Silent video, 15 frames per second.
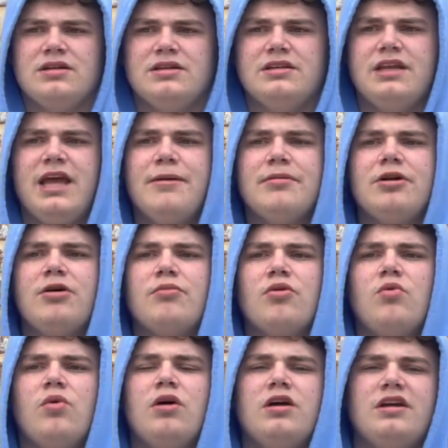Neighbor number
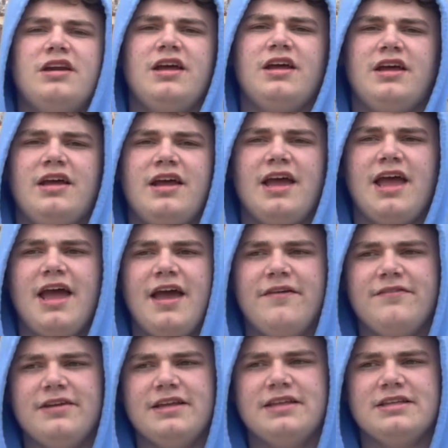1,
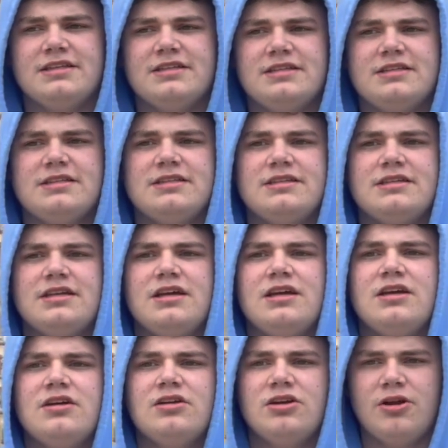evidence
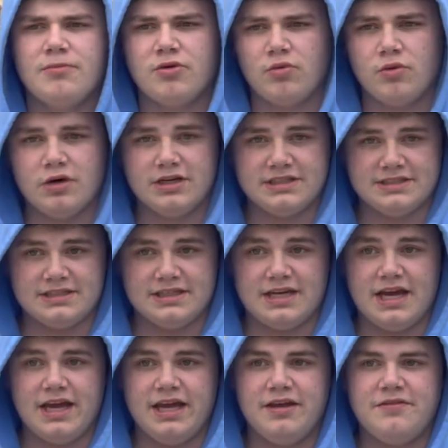number 1 is the
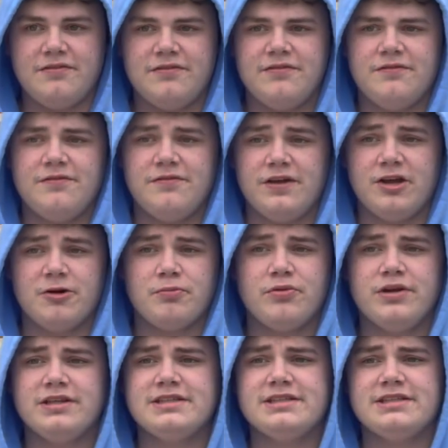knife.
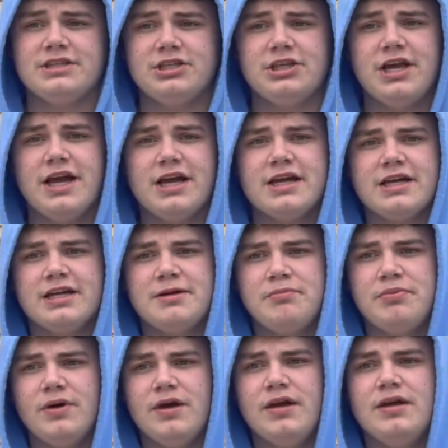Fingerprints is a check,
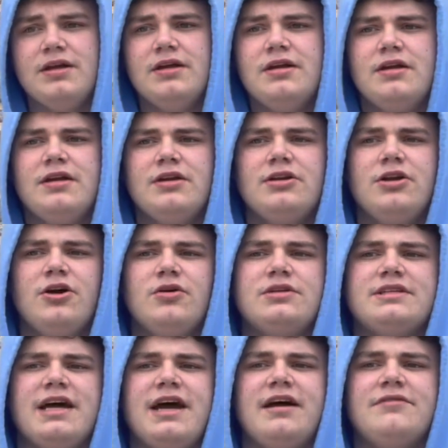but known
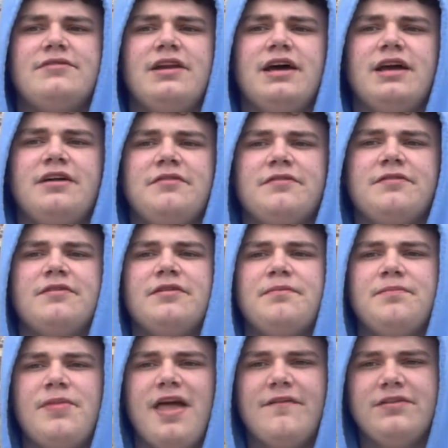to have knife.
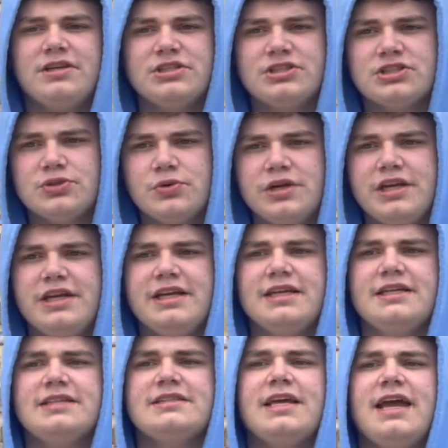Evidence 3
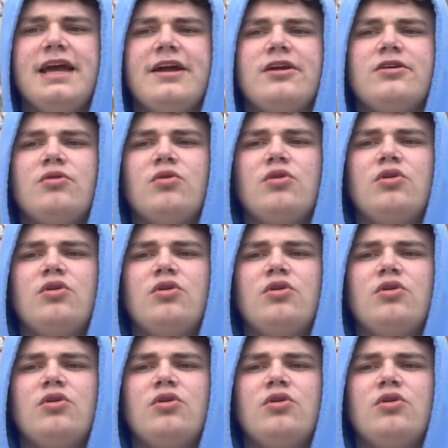is hair,